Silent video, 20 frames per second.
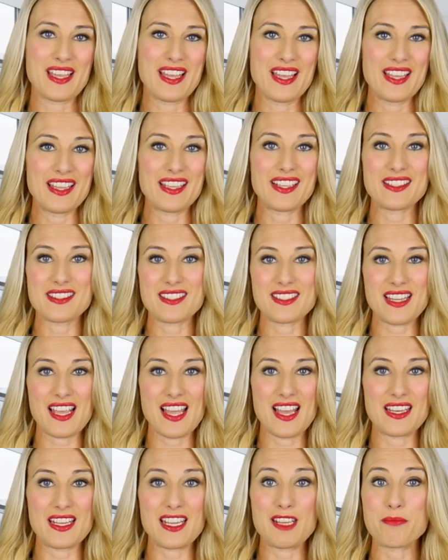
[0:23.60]

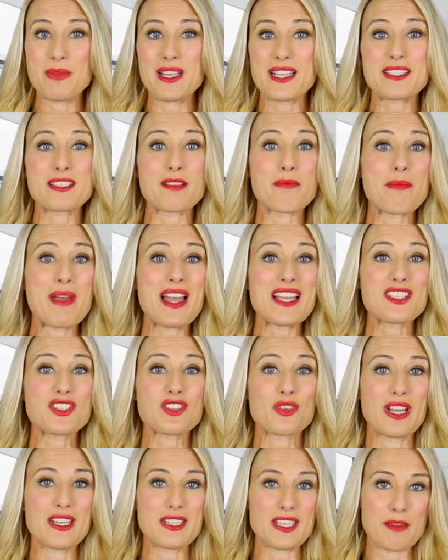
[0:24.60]
Instead, it picks the best
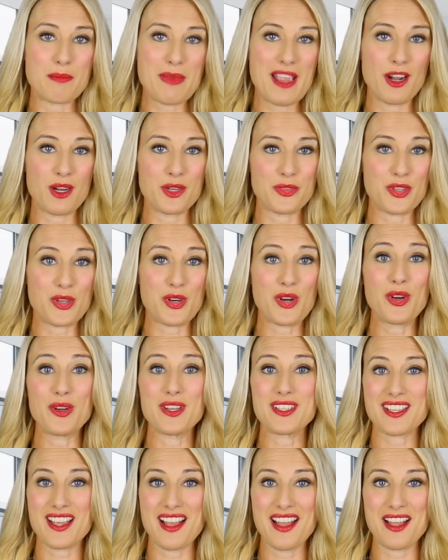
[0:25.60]
trending pair at the
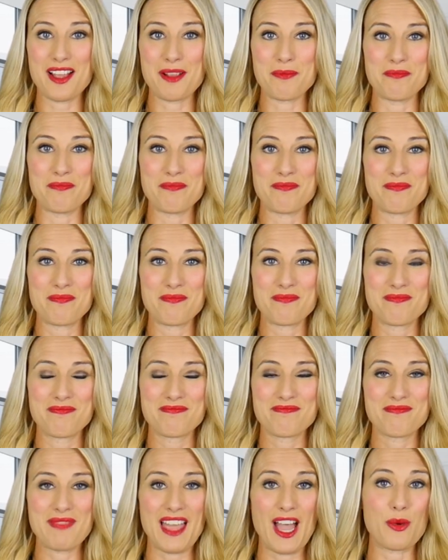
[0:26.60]
current time.
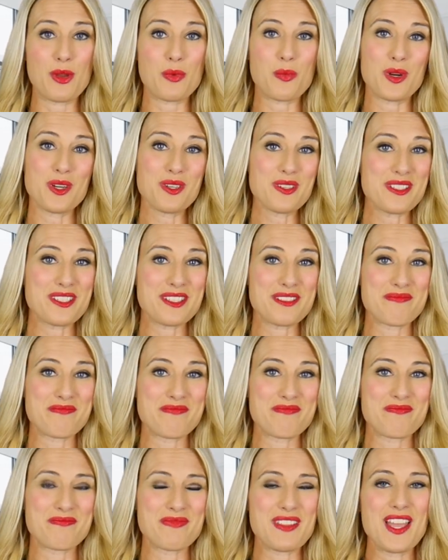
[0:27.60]
How it works?
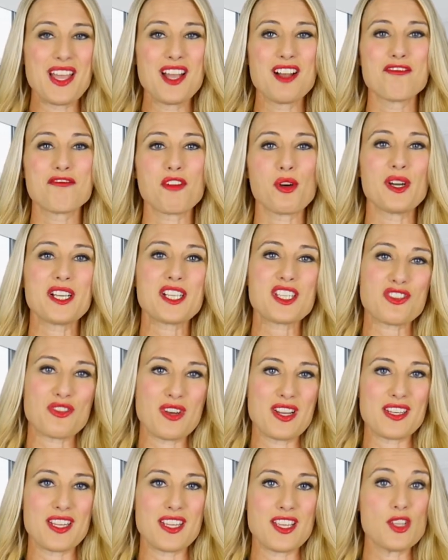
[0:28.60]
Forex
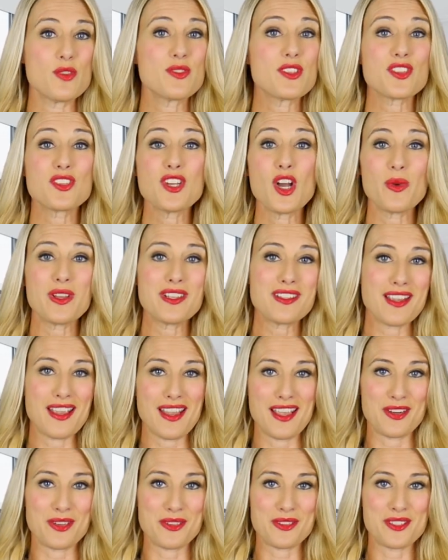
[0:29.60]
Trendy uses no
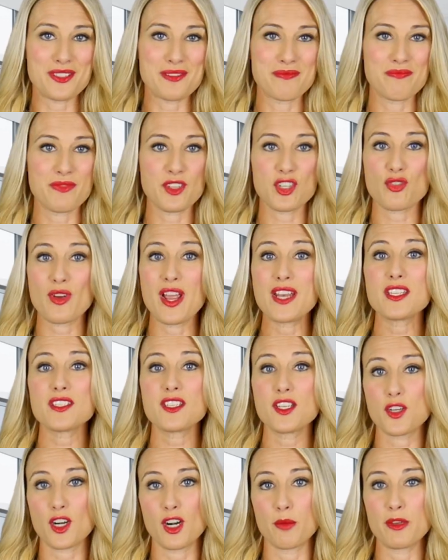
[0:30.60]
indicators. The trend is
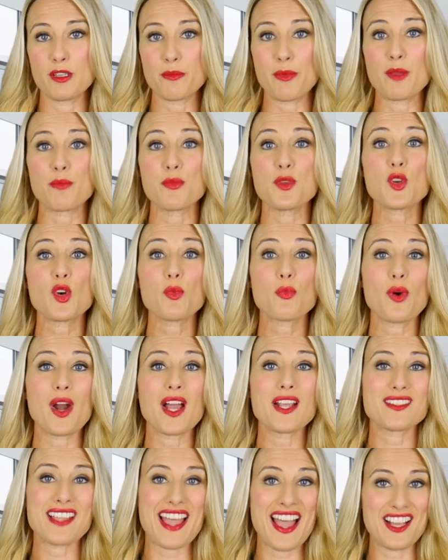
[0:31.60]
determined by pure
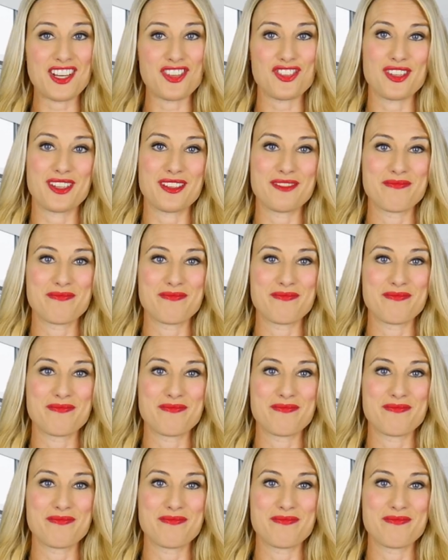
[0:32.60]
price action.